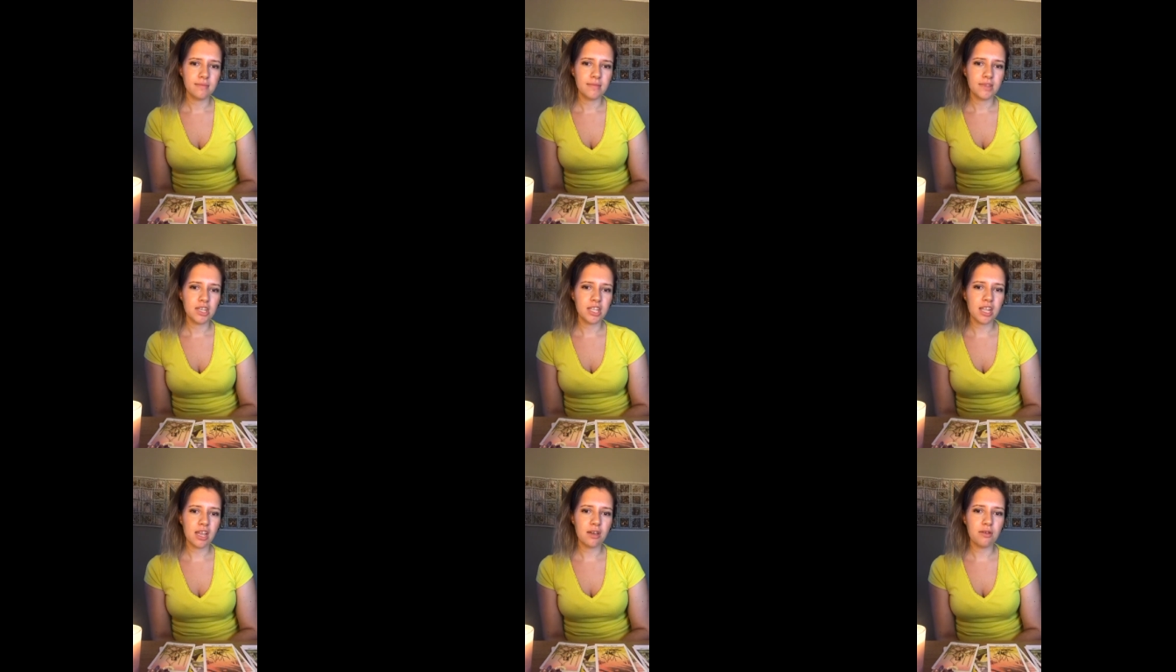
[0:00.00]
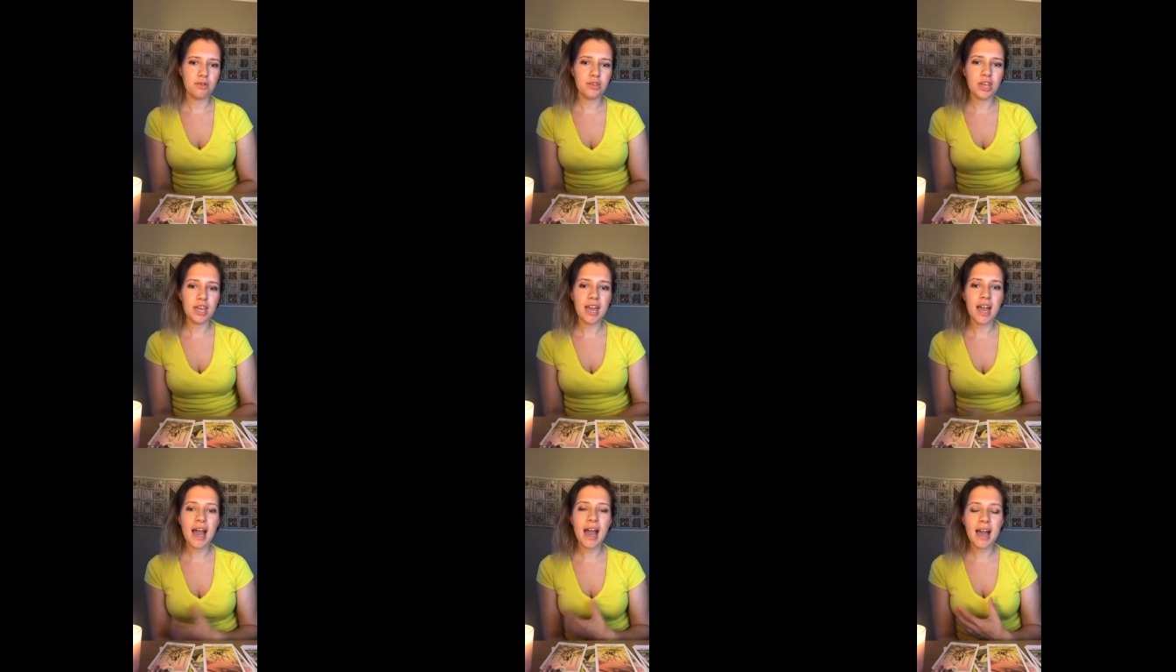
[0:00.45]
You know,
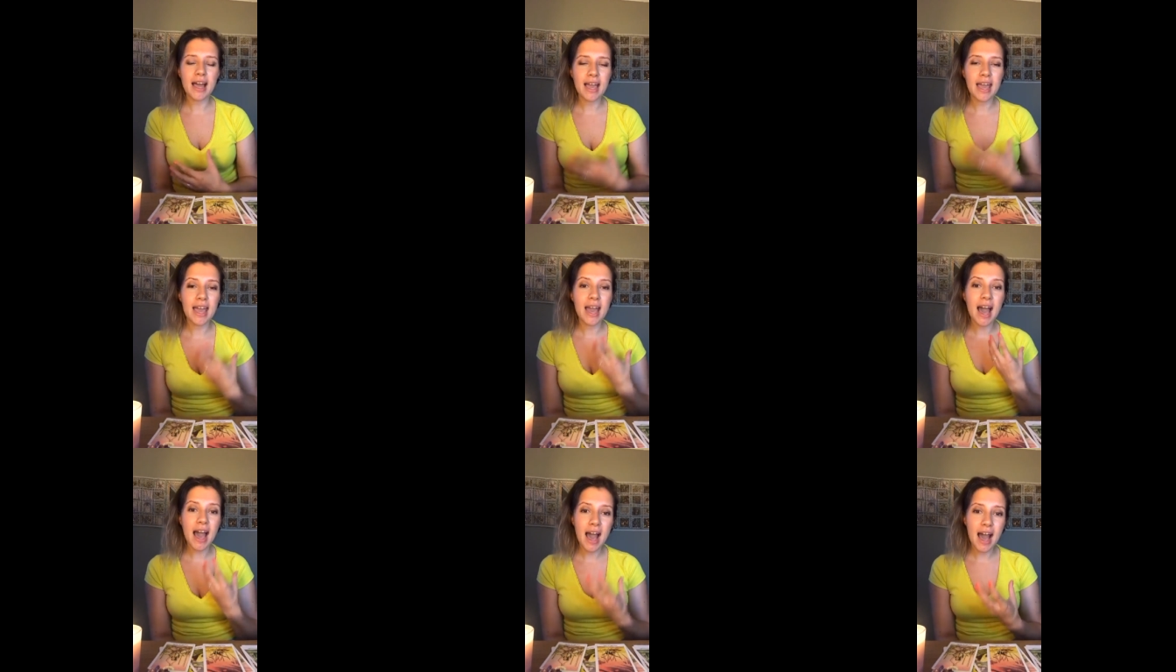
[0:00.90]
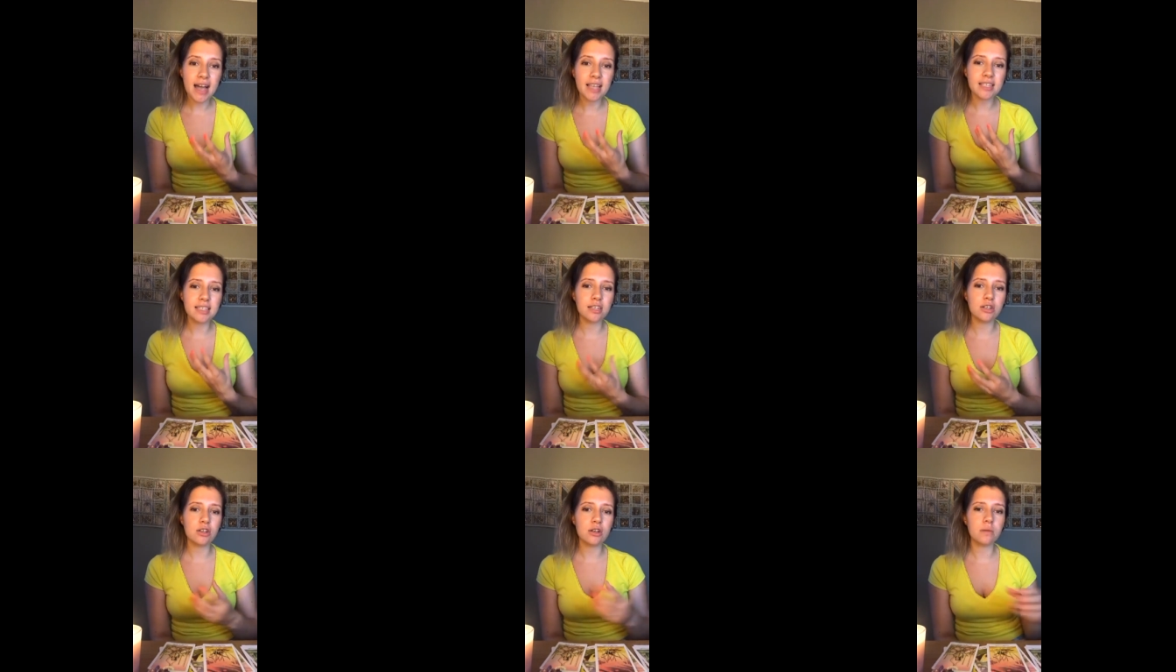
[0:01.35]
it, ha- it
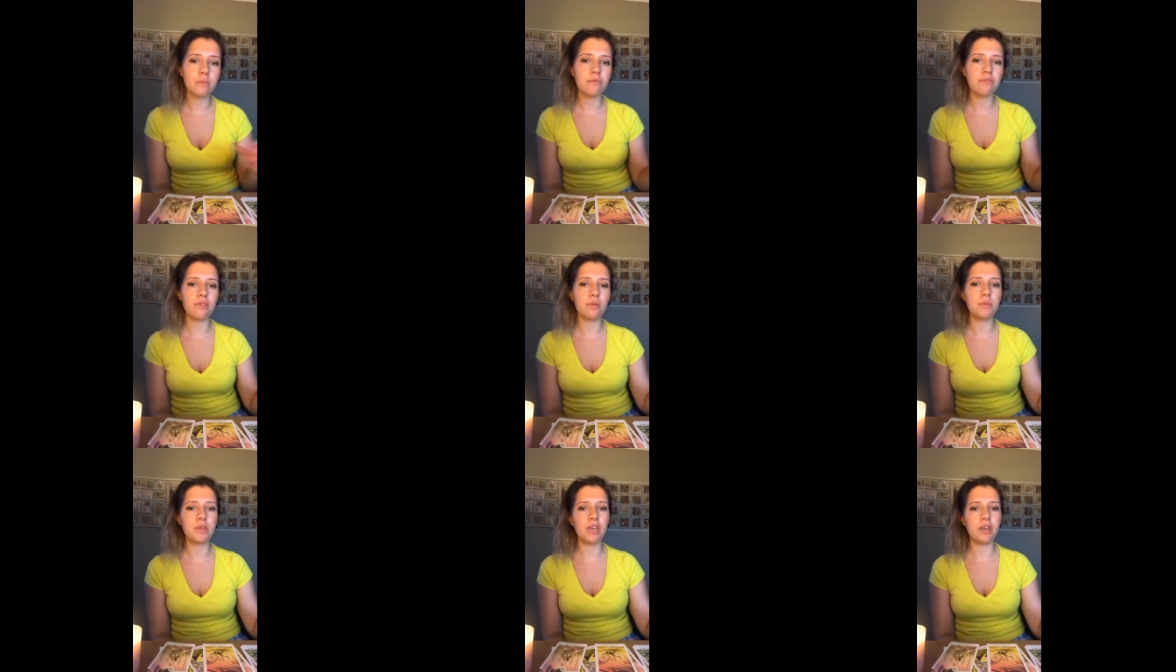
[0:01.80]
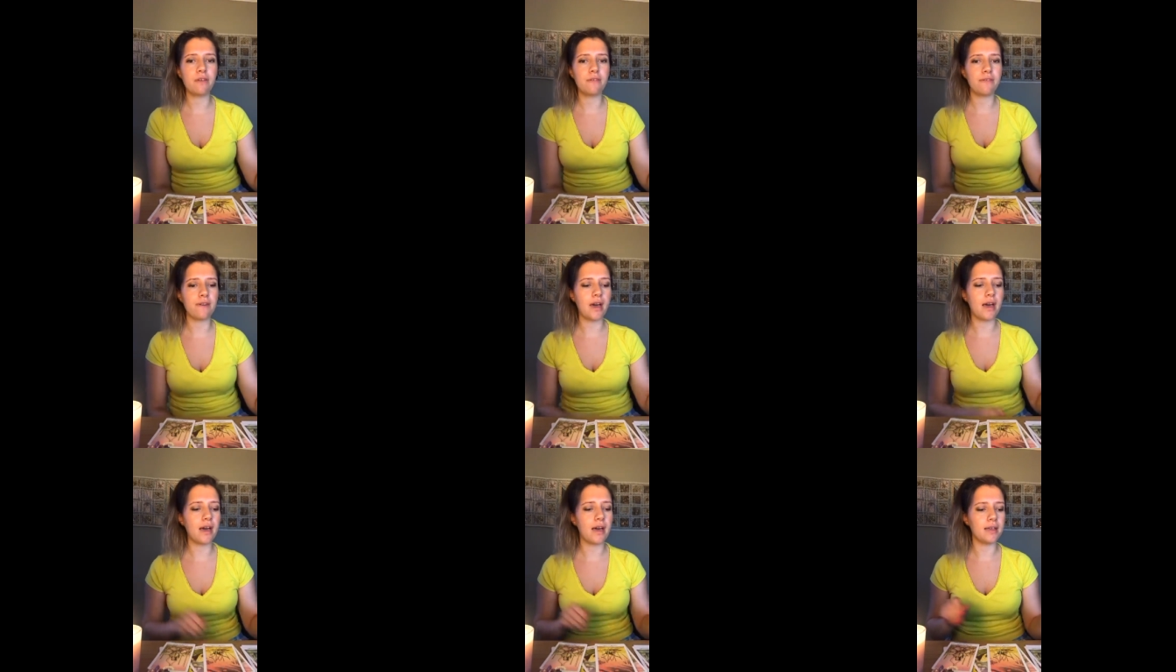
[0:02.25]
has to come from you
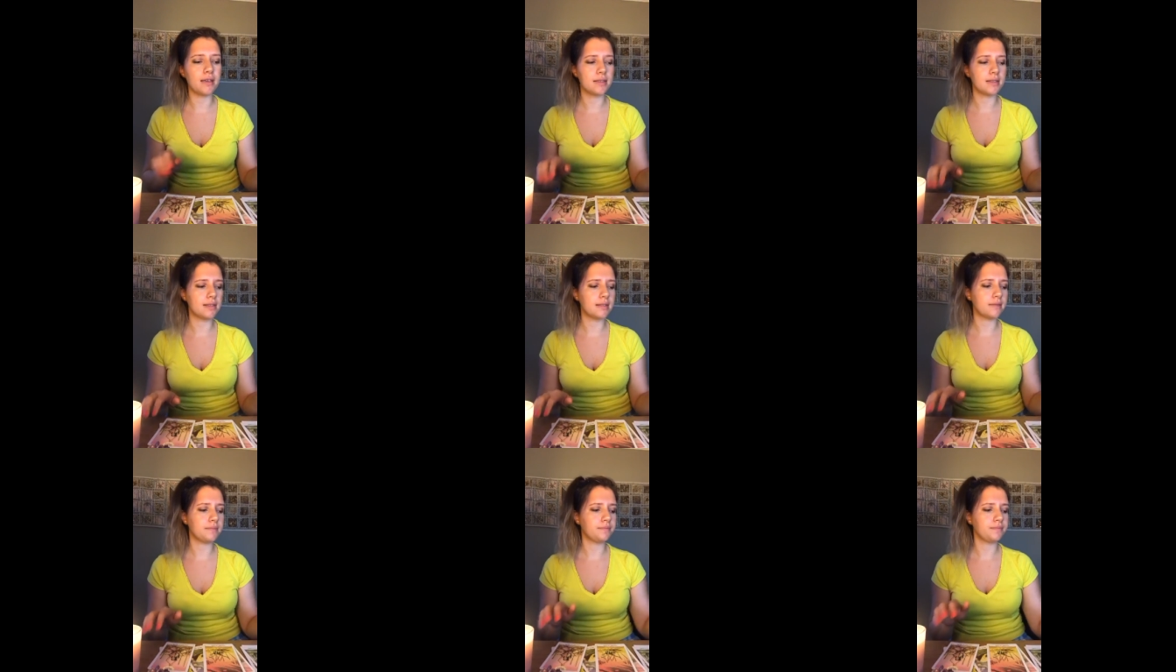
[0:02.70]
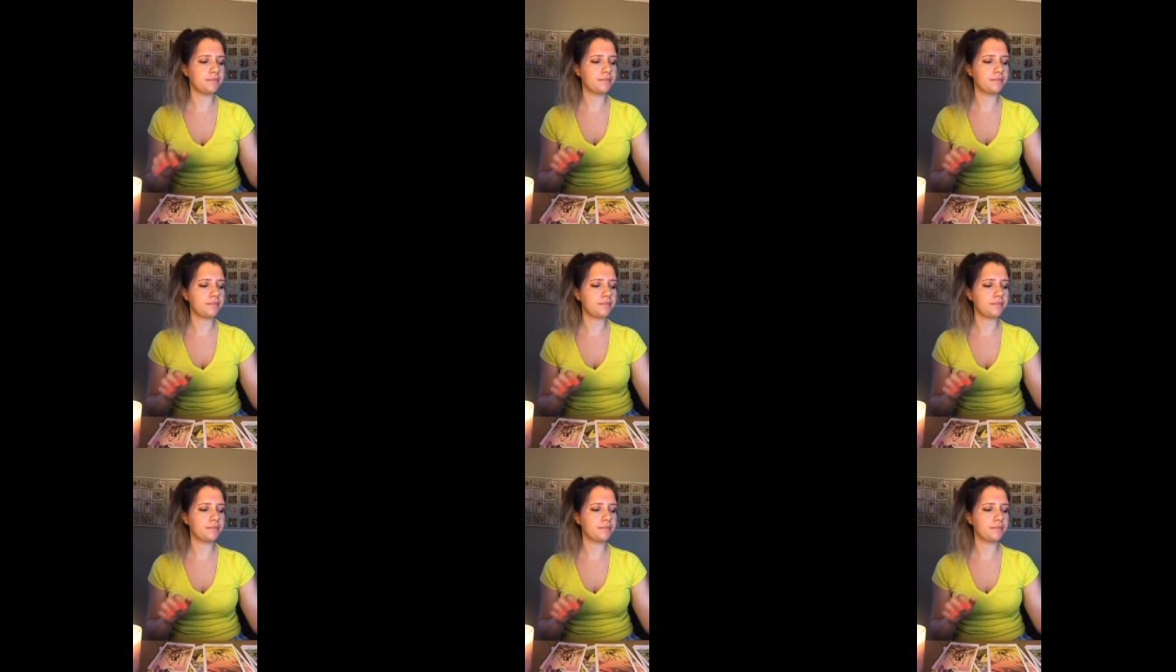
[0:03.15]
first.